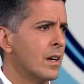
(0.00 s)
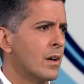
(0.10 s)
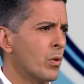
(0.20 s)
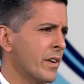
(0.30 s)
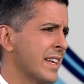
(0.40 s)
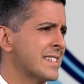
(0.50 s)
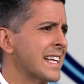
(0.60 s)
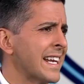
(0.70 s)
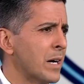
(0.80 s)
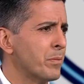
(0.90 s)
one of their
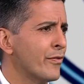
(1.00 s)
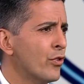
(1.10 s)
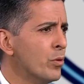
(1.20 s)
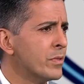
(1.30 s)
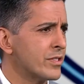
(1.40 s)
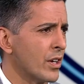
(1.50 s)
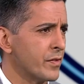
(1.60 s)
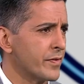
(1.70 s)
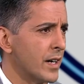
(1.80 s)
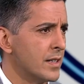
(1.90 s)
standout performers so far.